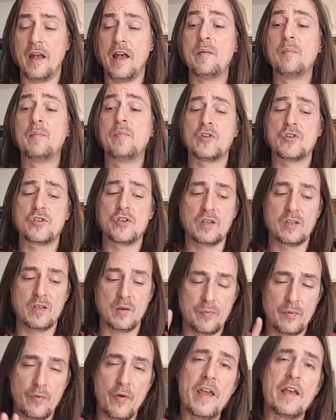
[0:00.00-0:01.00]
and pushing
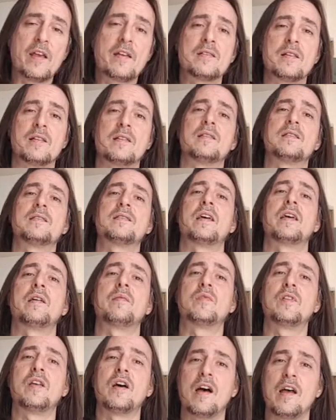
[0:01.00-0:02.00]
the brakes at the
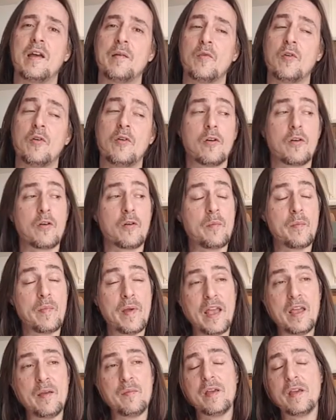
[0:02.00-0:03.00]
same time, or
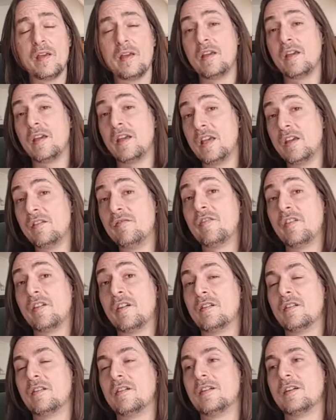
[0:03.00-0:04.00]
maybe
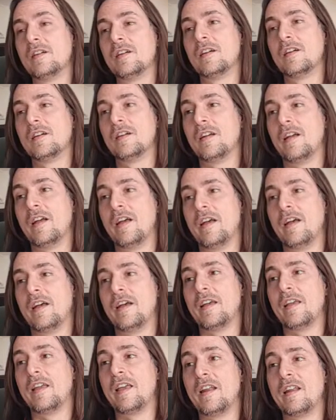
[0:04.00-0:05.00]
even Uh,
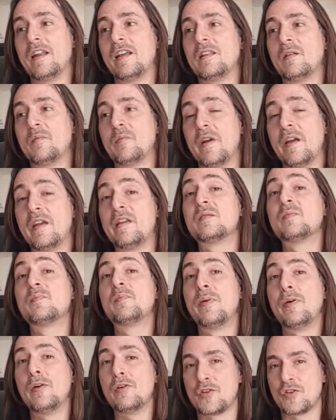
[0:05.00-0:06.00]
getting the brakes
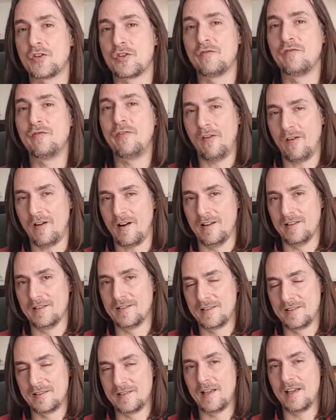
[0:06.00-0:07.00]
pushed for us
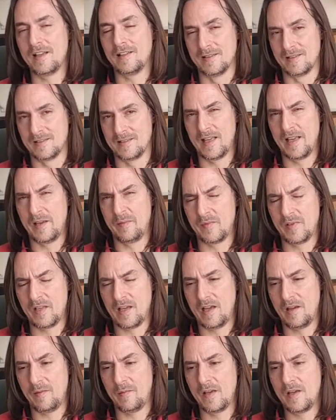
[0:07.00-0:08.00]
at the same
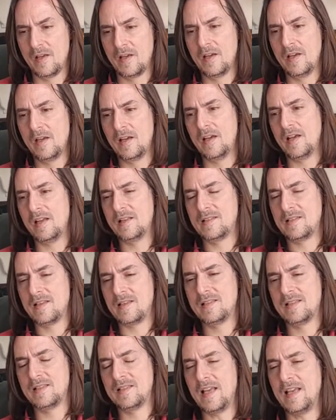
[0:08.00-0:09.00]
time. It's
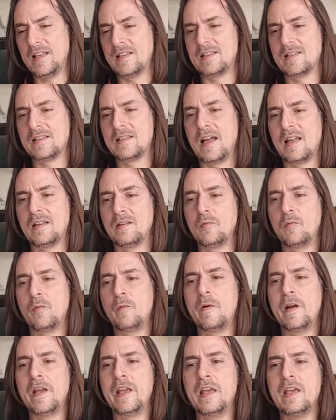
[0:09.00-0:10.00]
a sense that
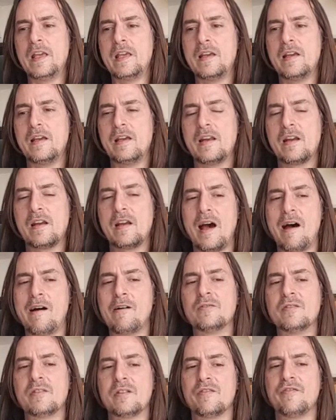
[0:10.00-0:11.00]
we
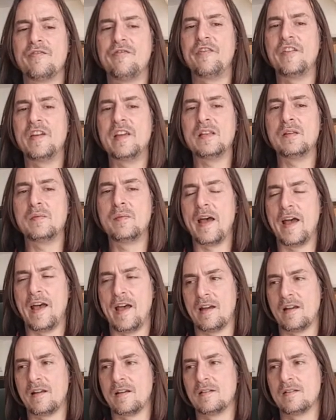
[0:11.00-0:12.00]
encounter
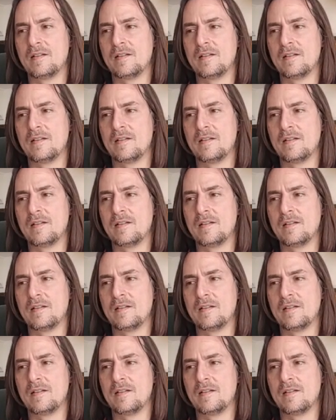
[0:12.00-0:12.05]
feedback,